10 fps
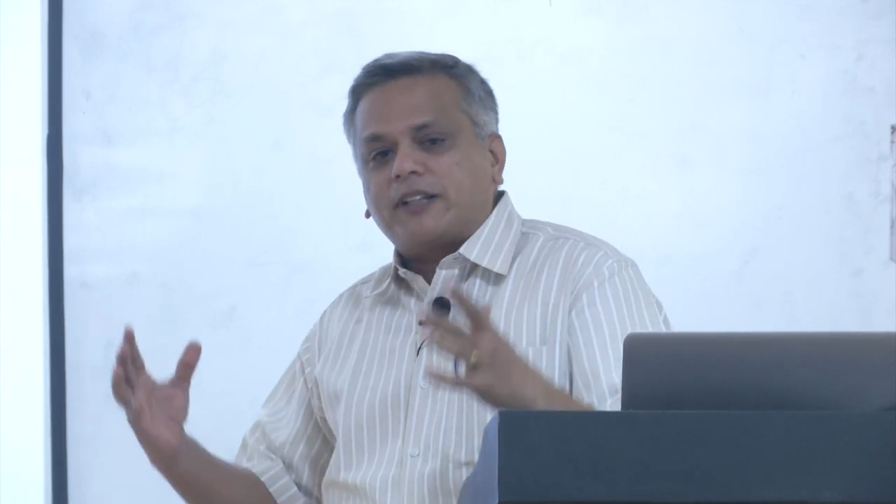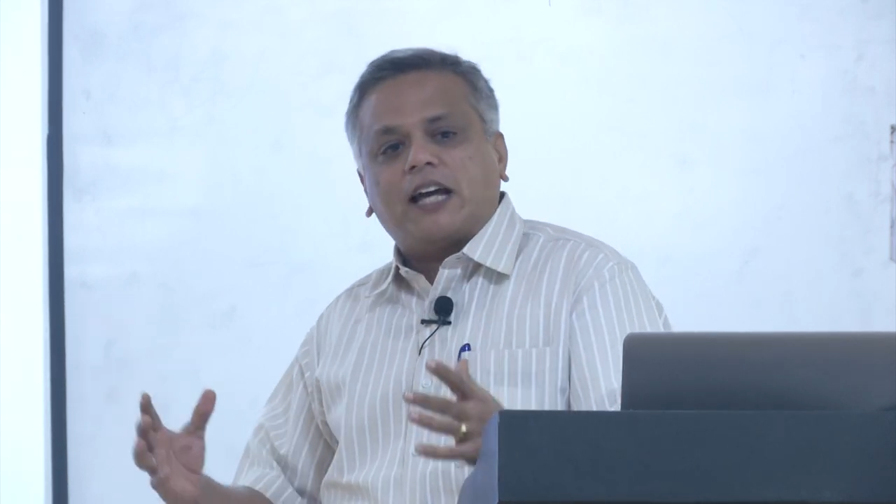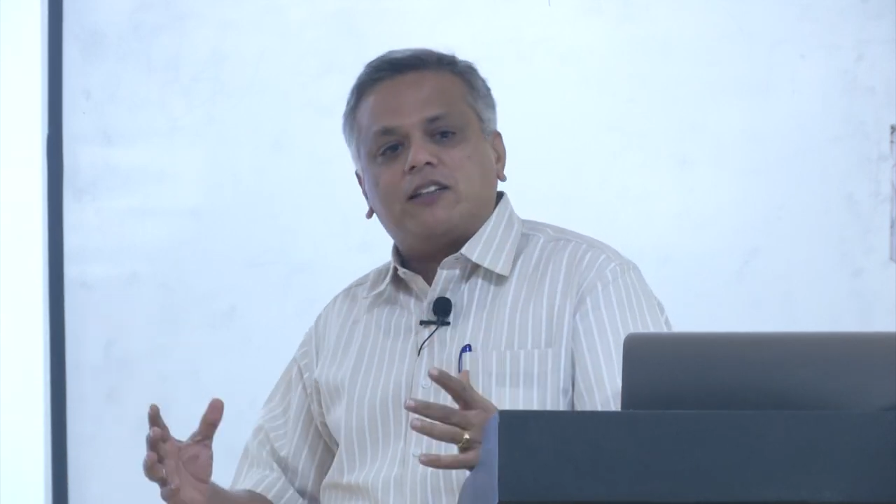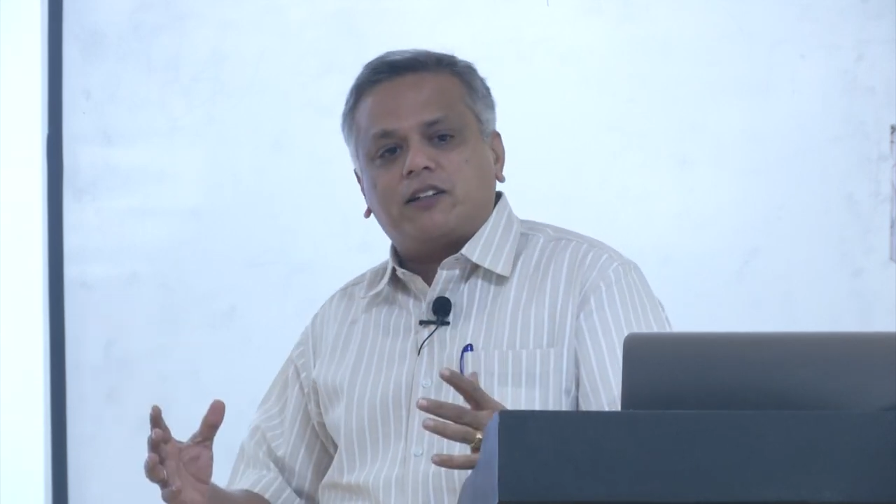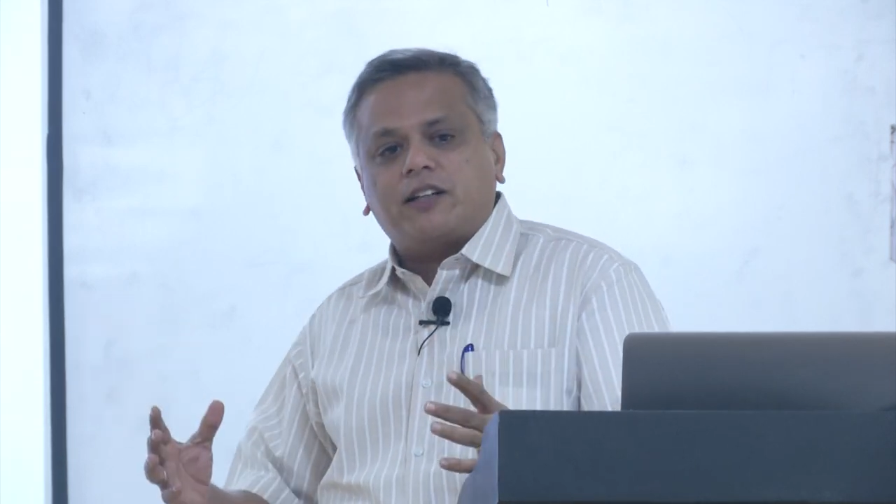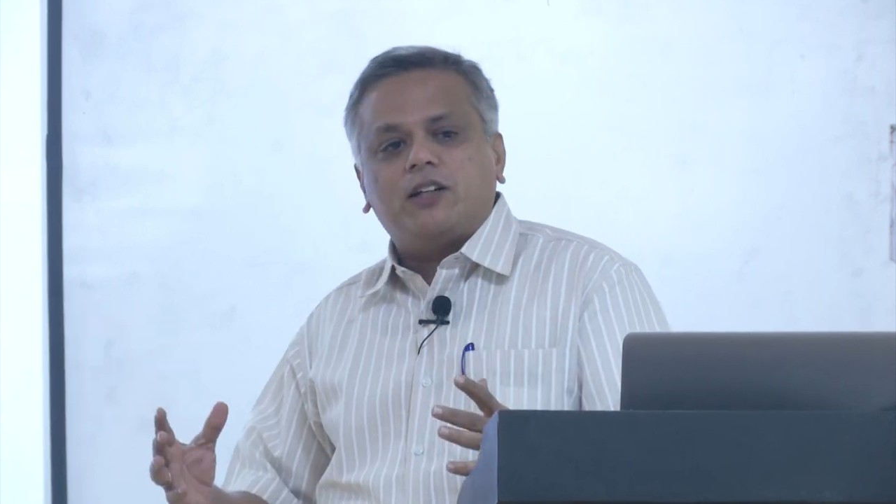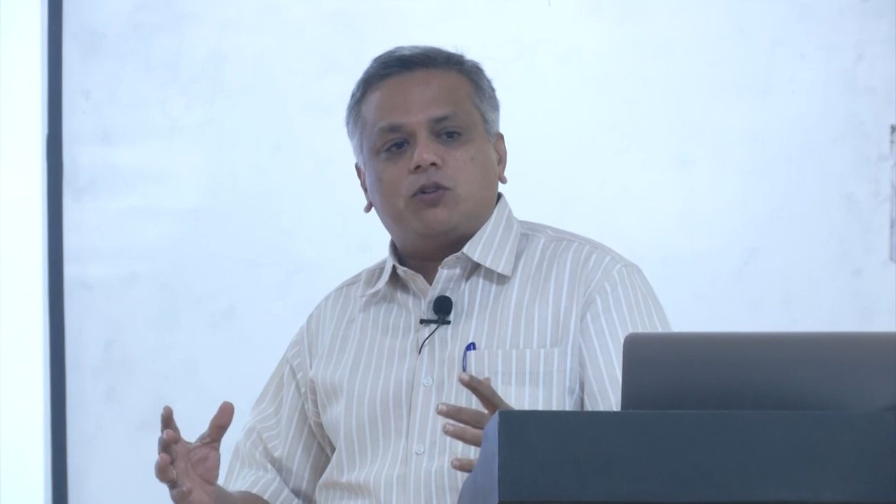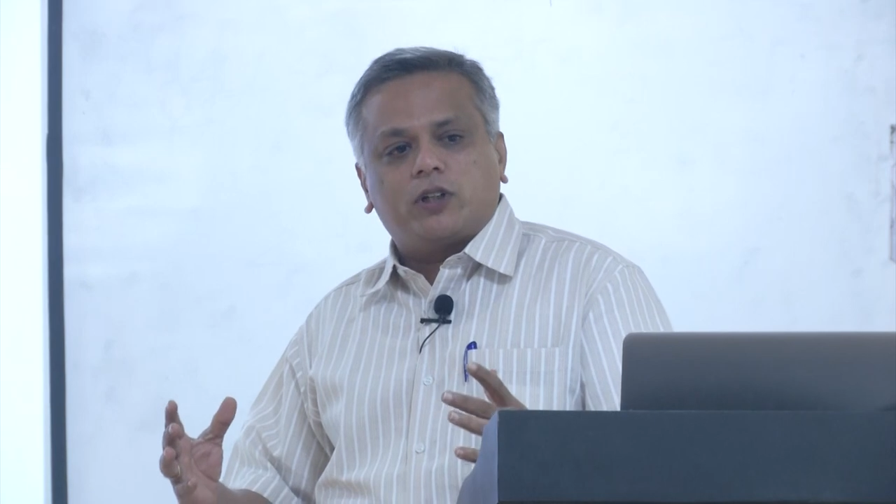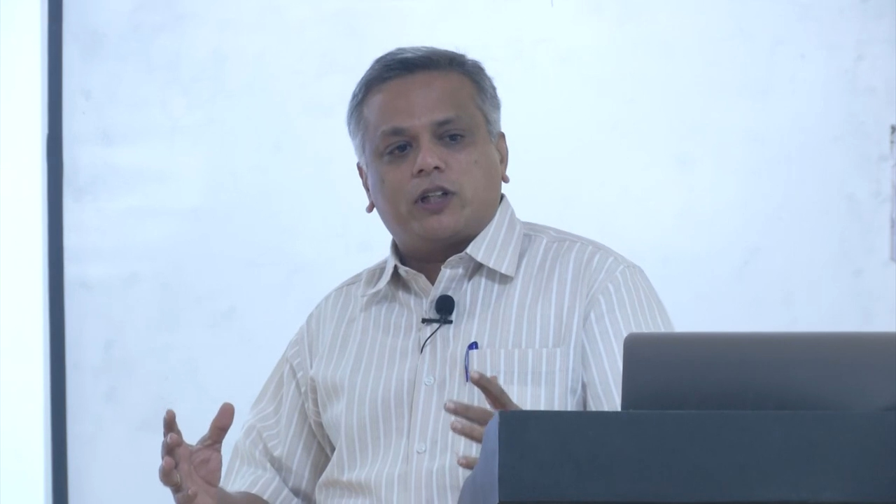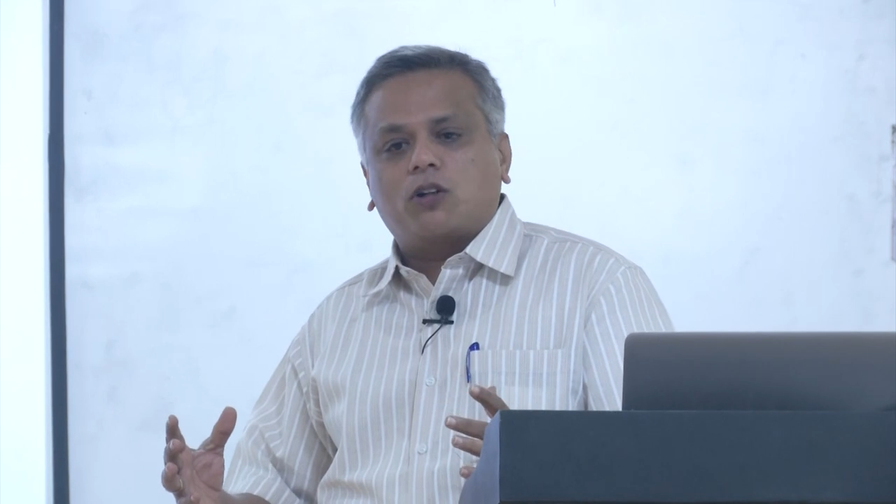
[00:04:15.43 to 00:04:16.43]
gathered
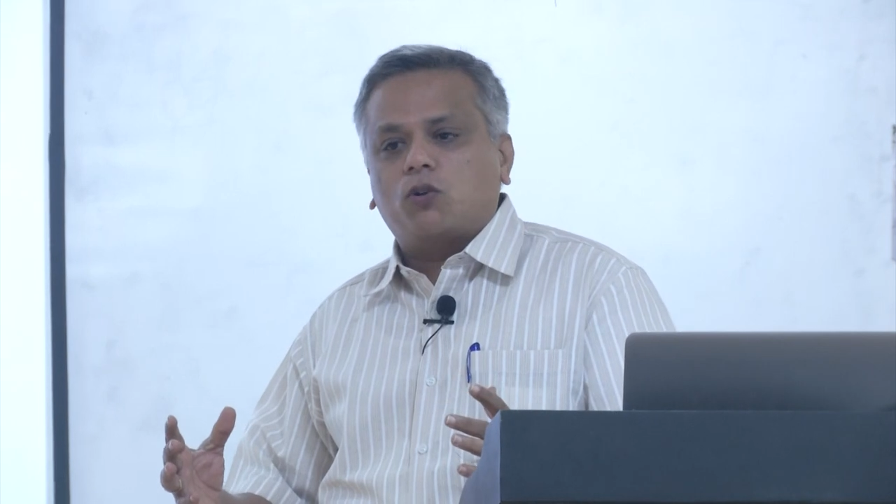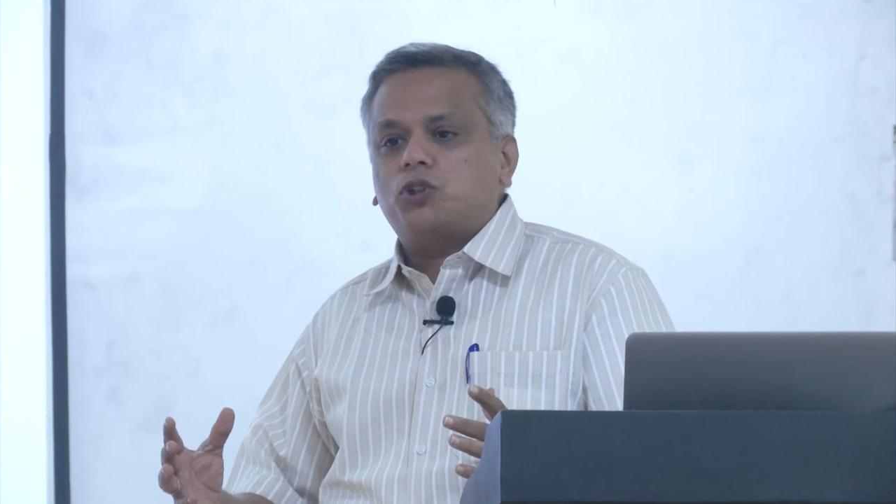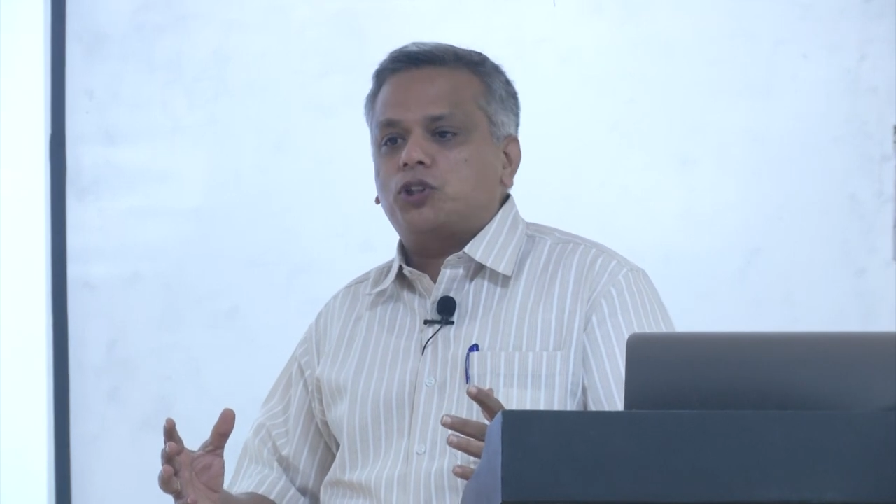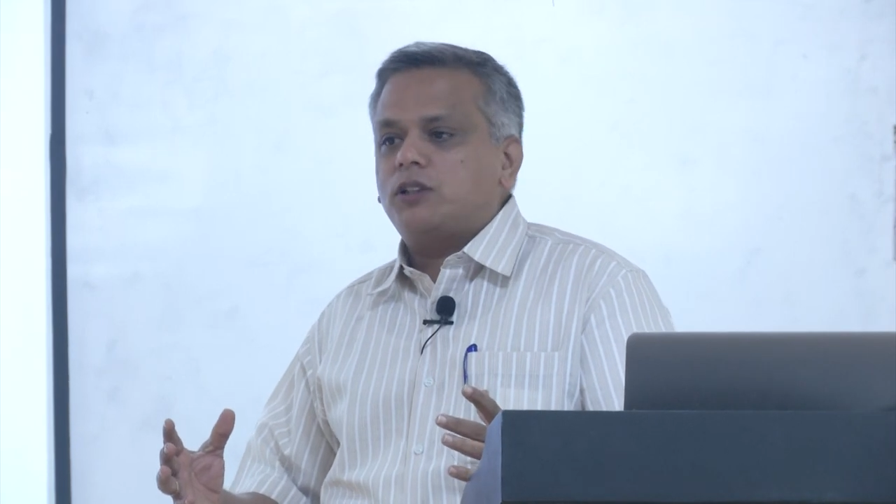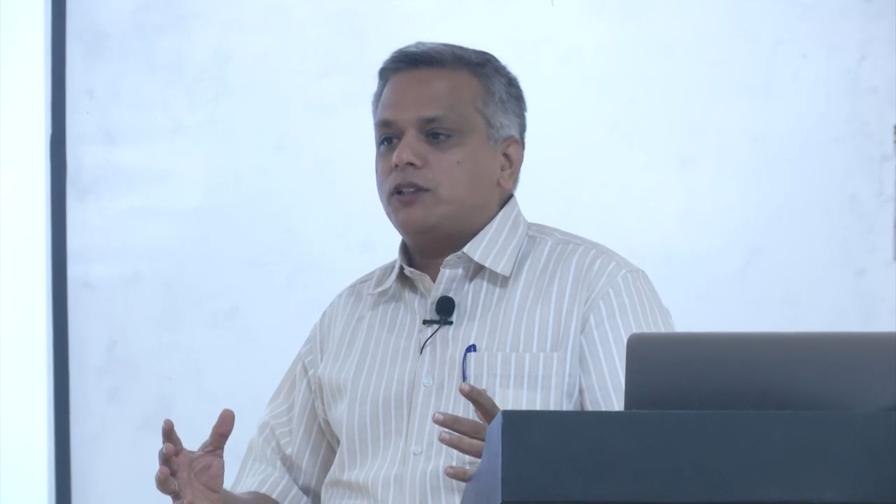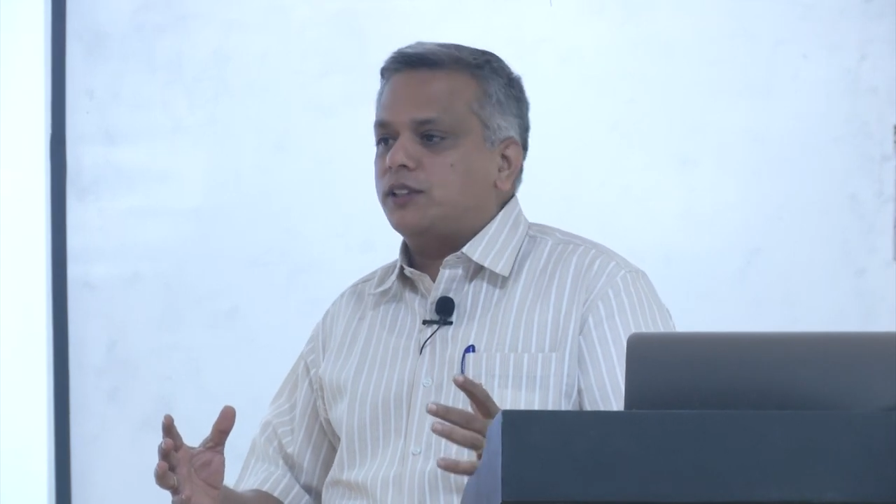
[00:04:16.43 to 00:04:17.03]
into an enclosure